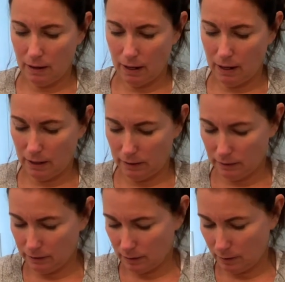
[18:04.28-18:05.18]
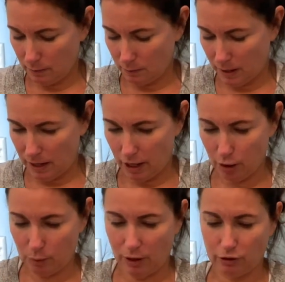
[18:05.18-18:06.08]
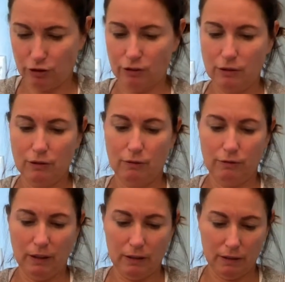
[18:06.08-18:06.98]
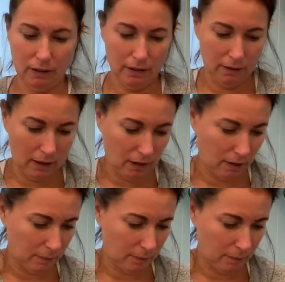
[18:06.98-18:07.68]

and my hairbrush to fit in there.